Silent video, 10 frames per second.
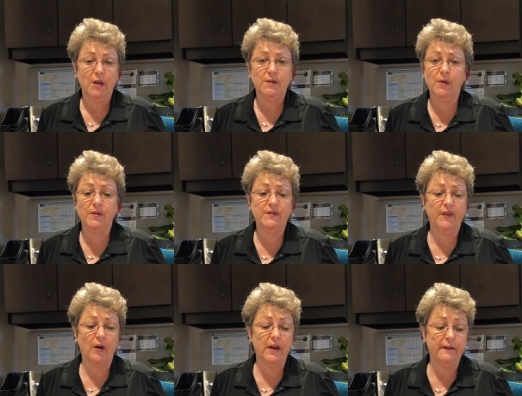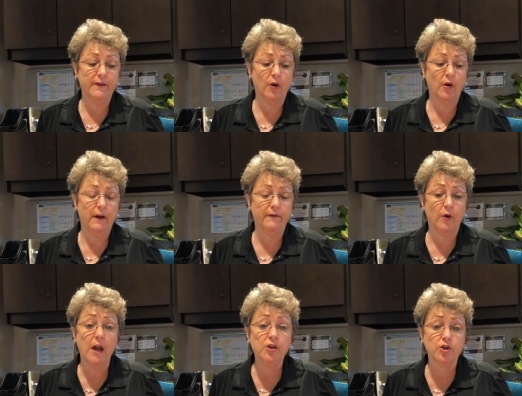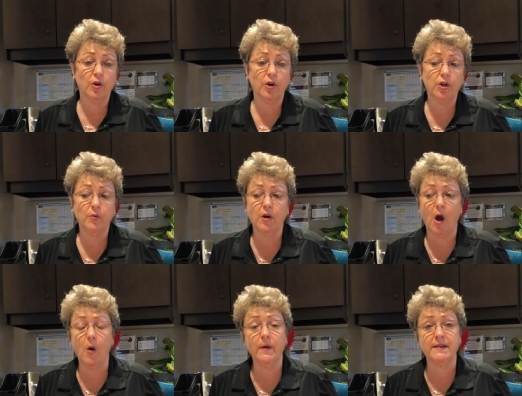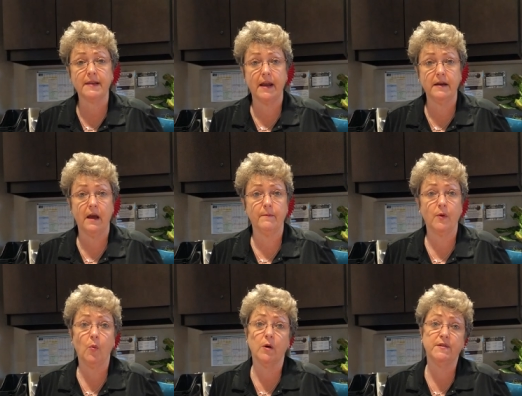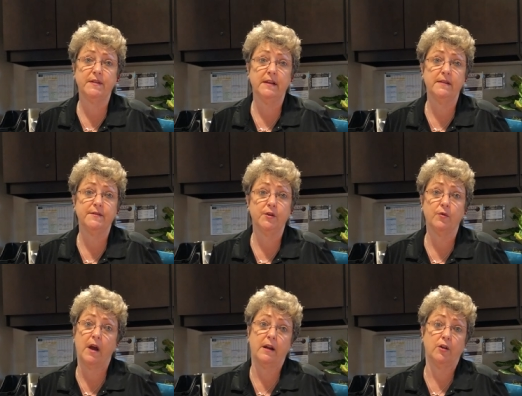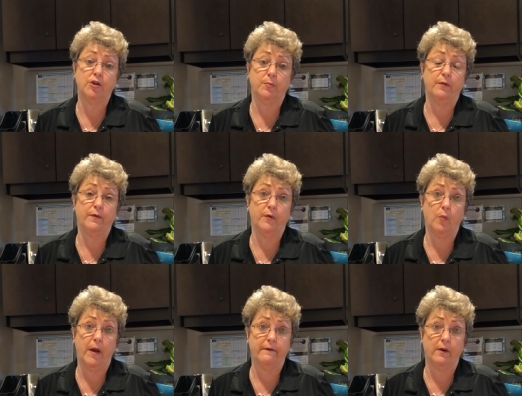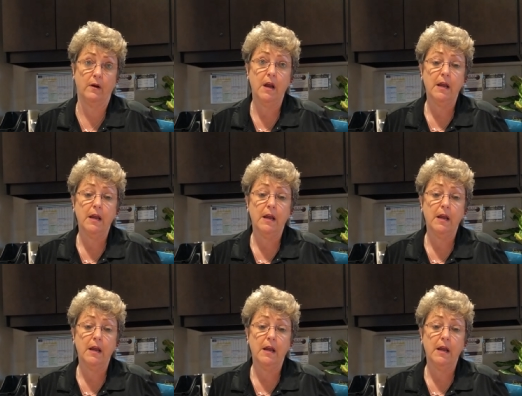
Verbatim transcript: So it's very if you're if you're unsure, you can always sign up. The worst is you're not eligible for the waiver.